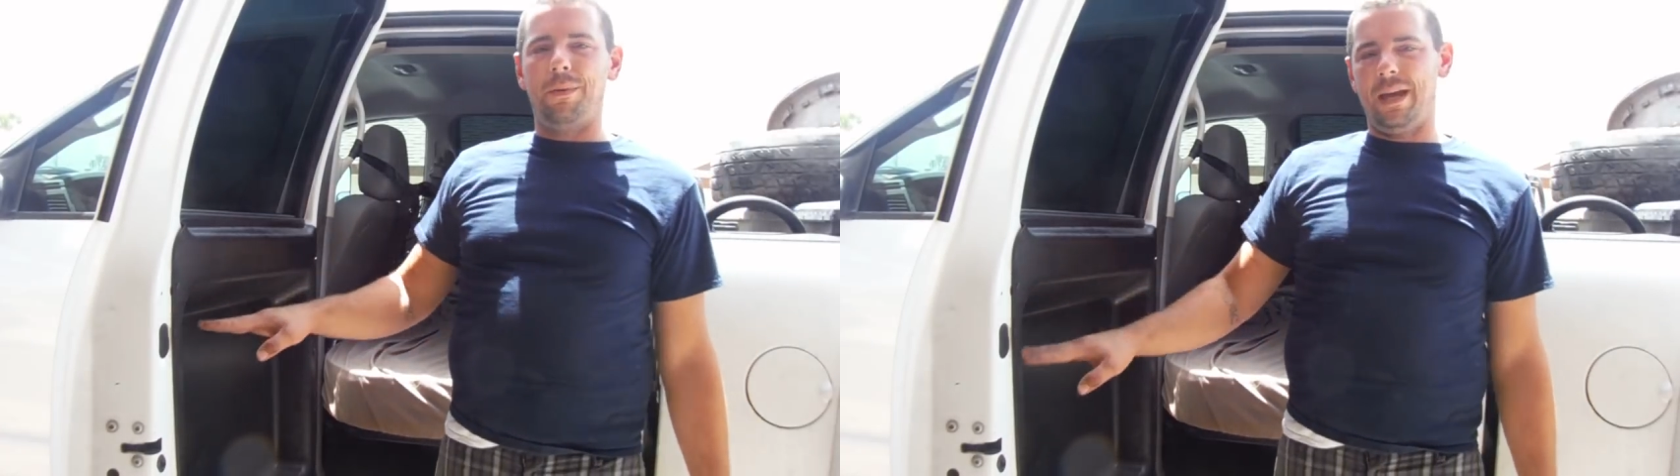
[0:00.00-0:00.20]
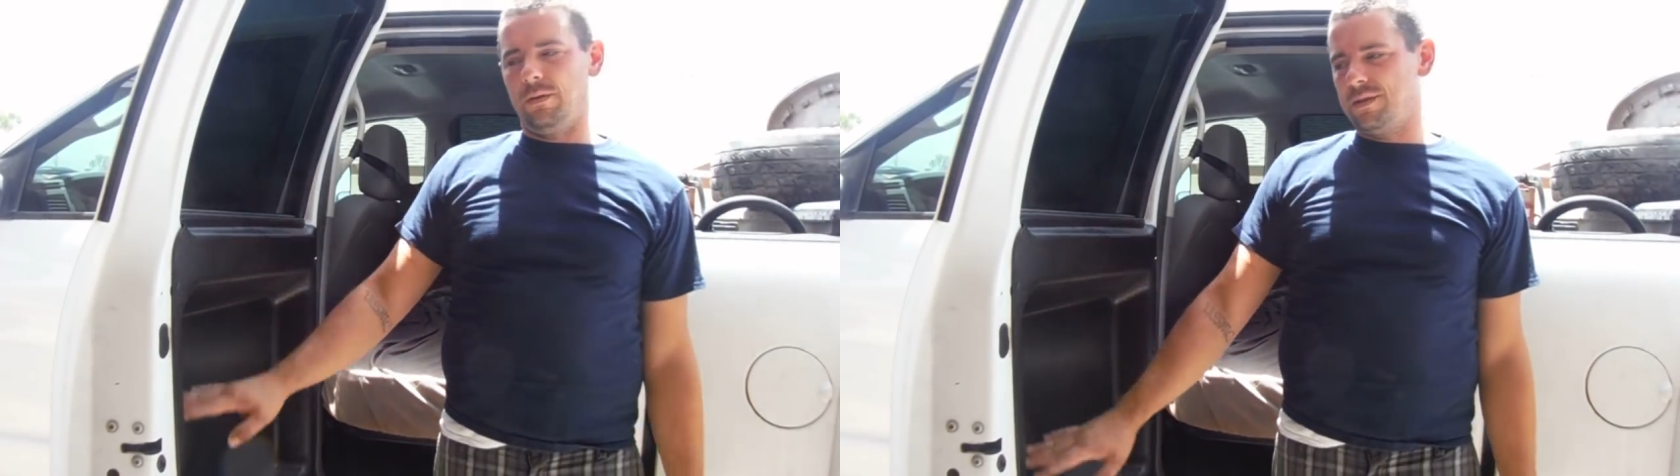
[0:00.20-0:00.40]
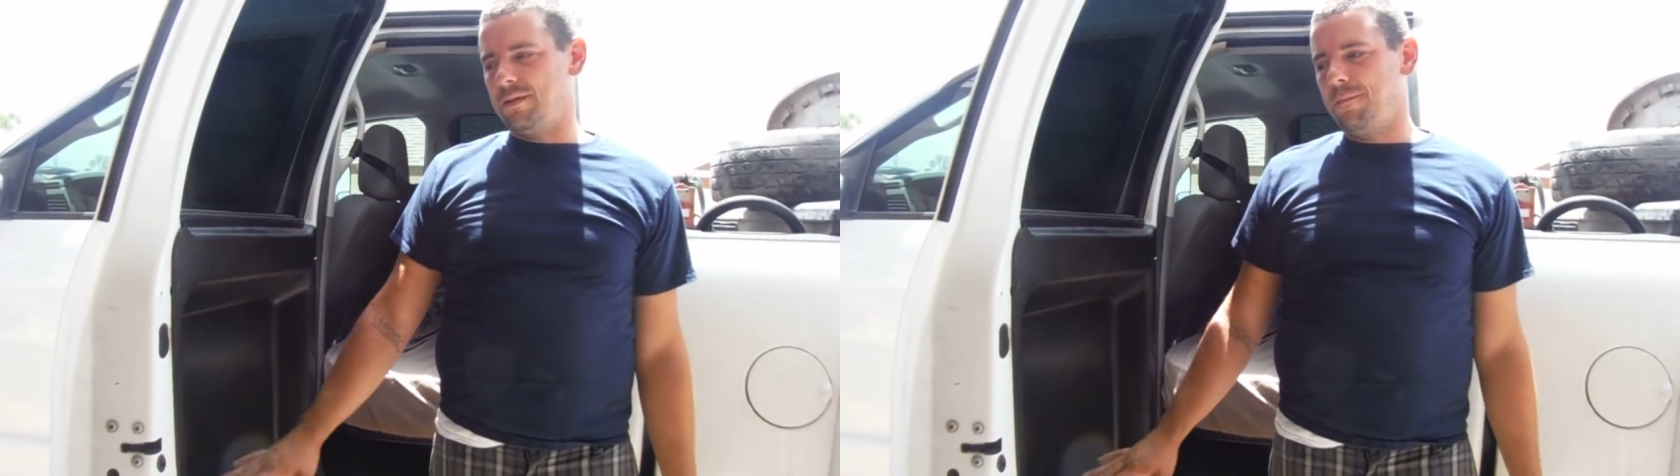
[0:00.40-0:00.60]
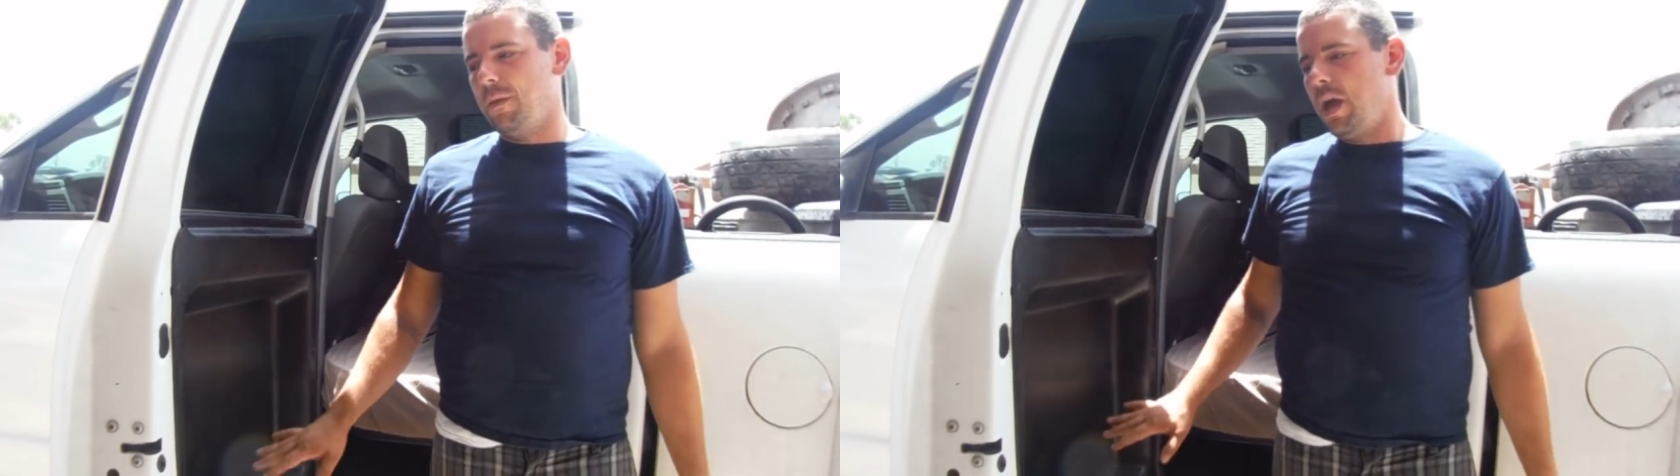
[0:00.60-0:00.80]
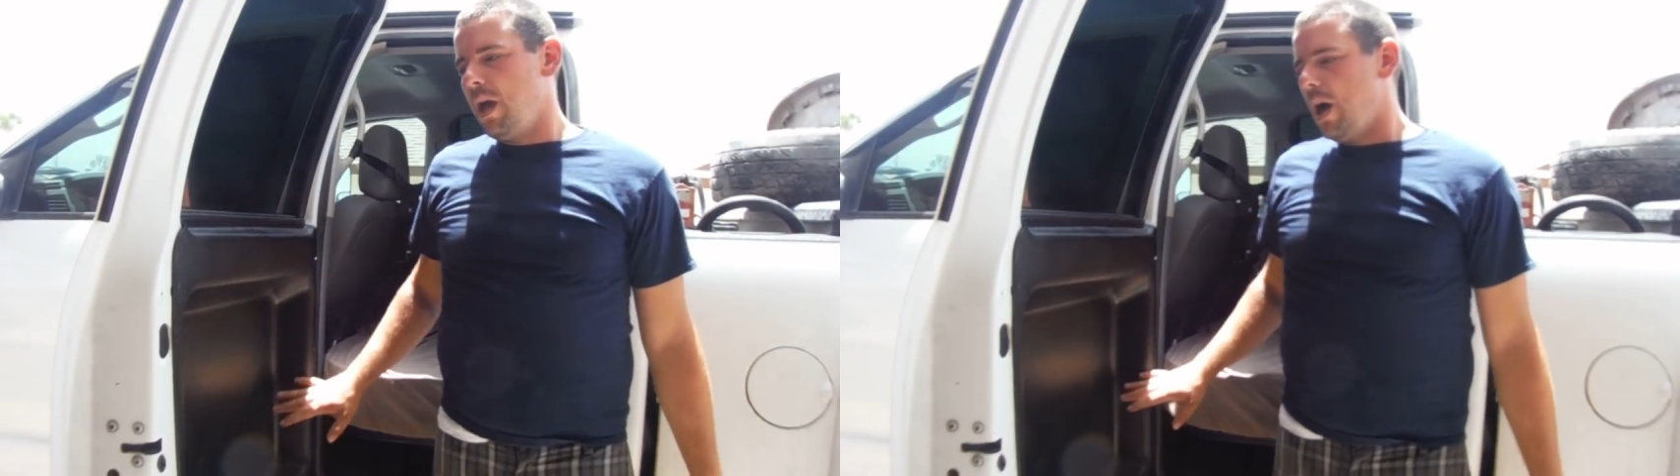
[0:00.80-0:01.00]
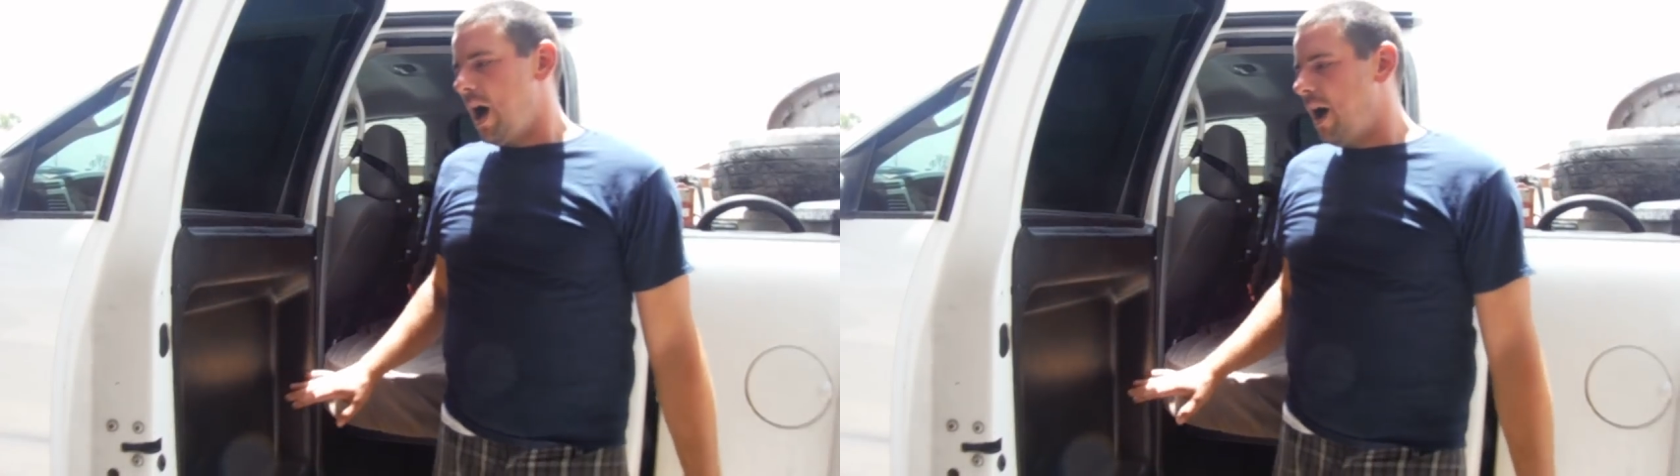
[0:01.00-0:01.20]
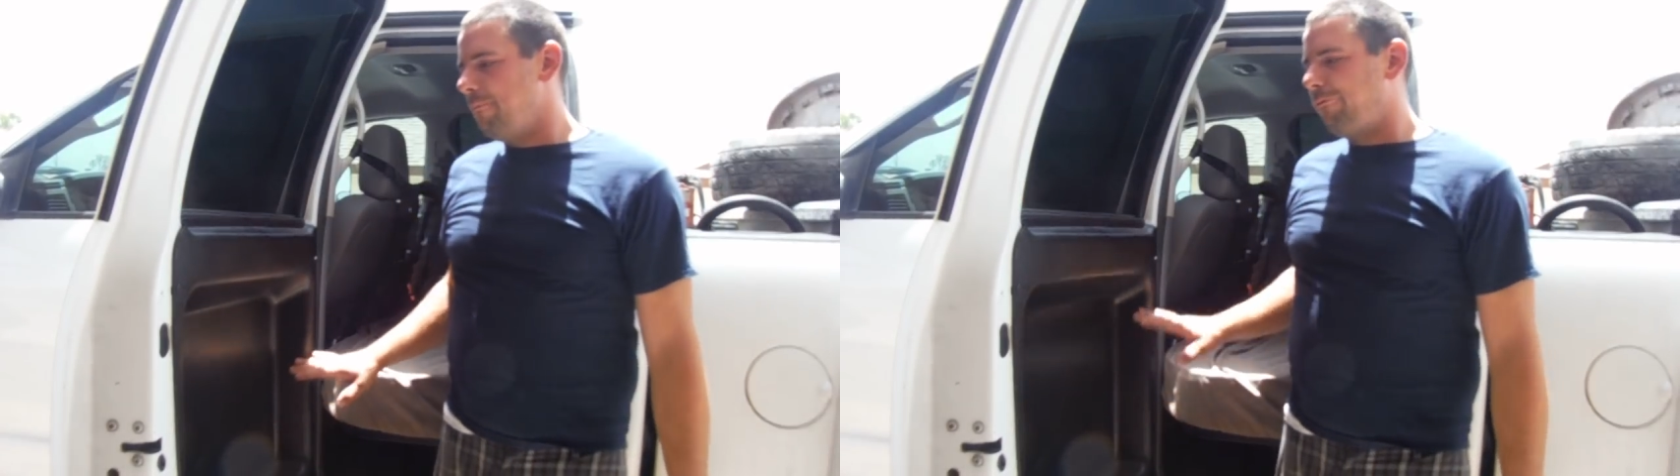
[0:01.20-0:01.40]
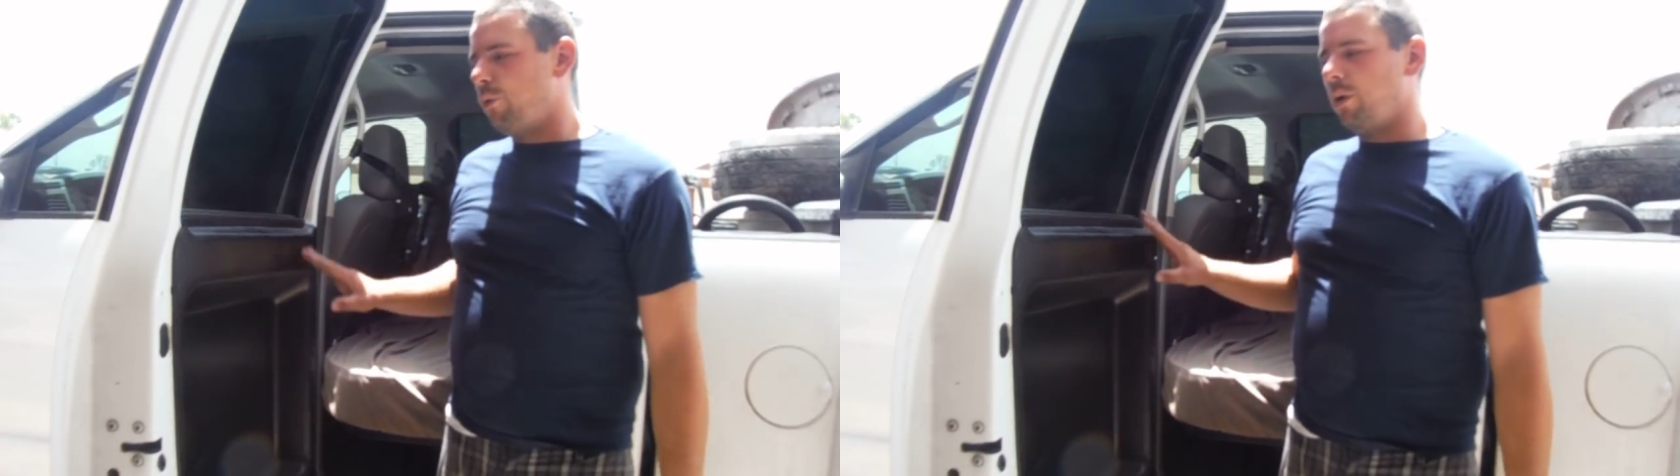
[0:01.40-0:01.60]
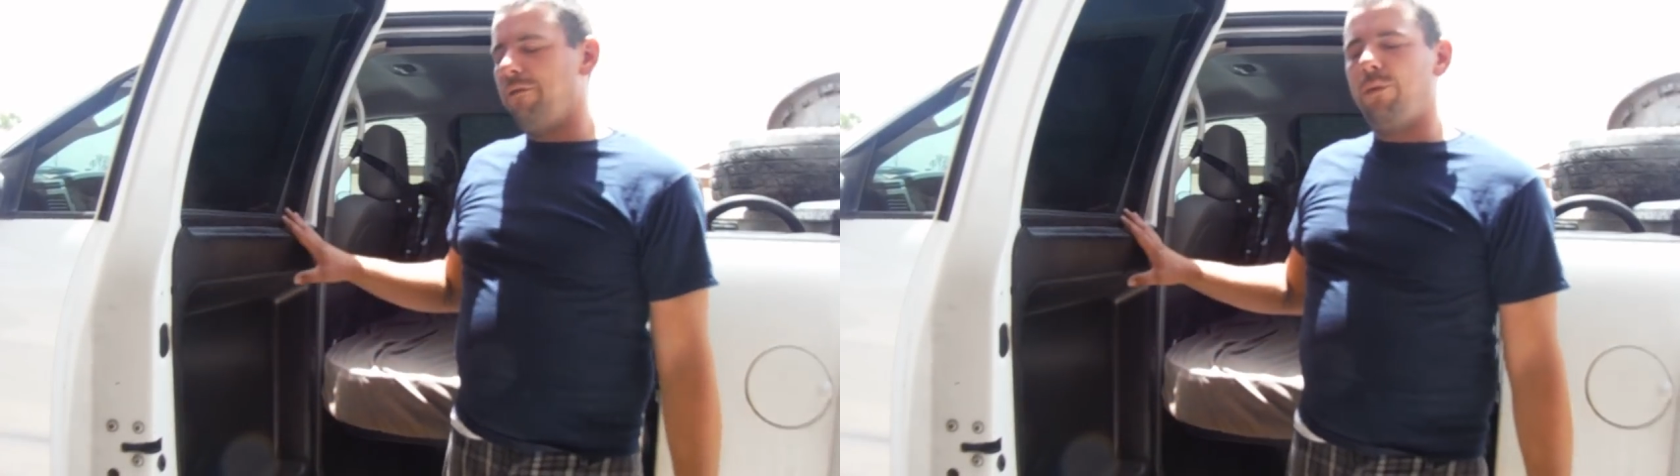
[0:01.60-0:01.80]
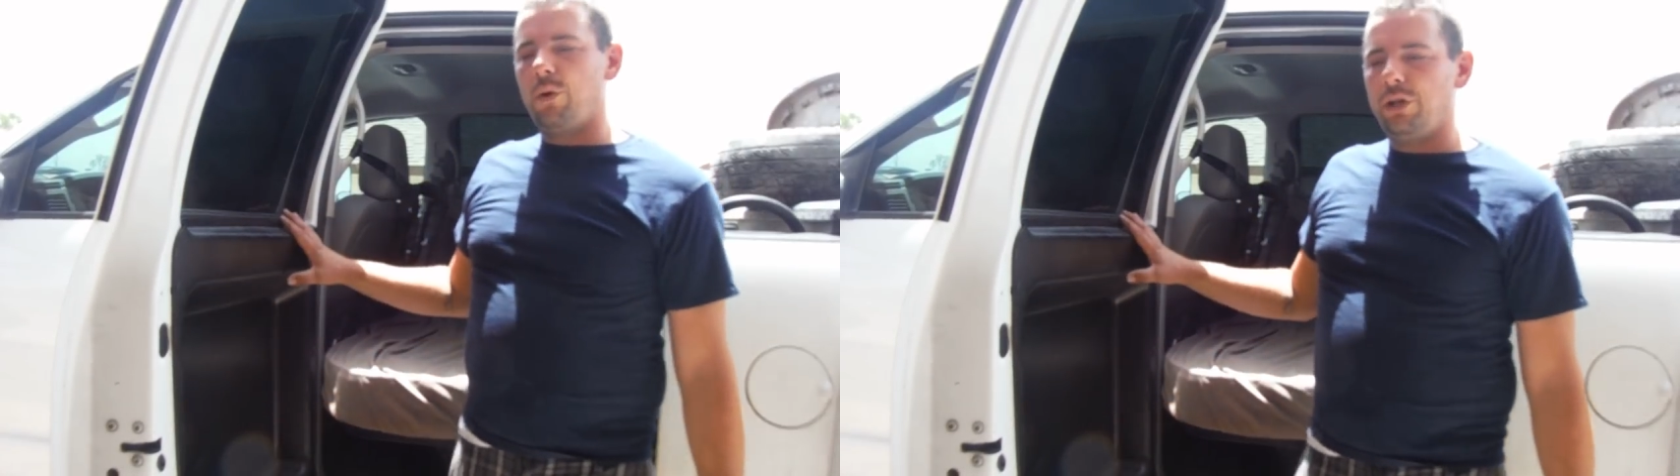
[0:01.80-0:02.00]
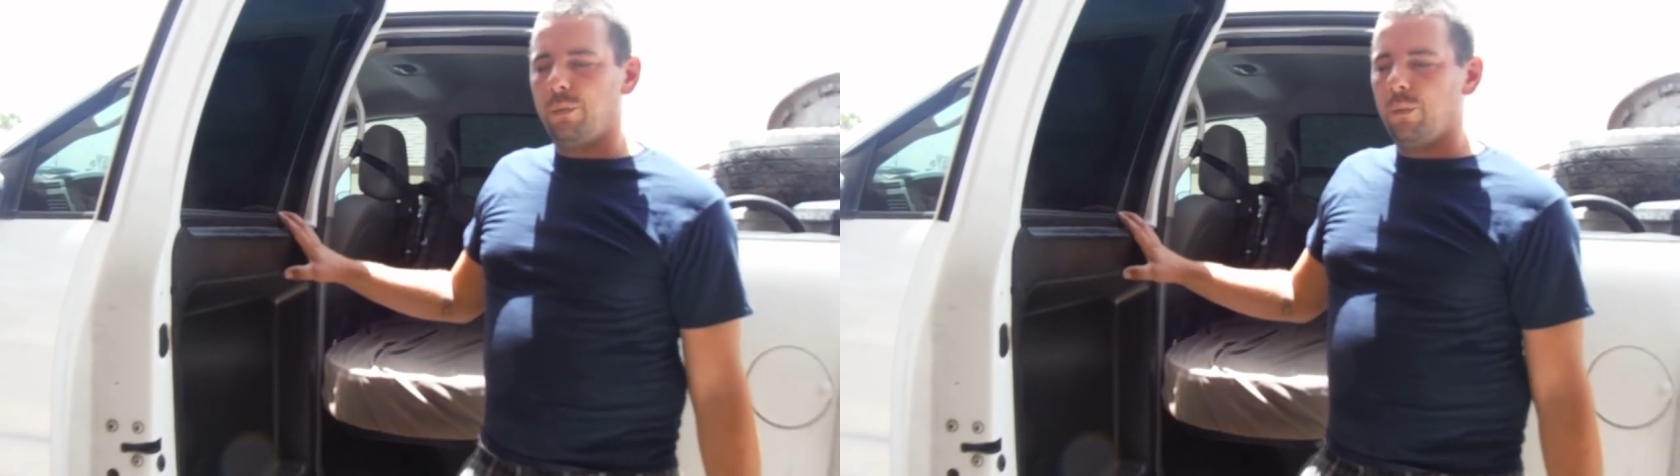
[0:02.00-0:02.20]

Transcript: panels for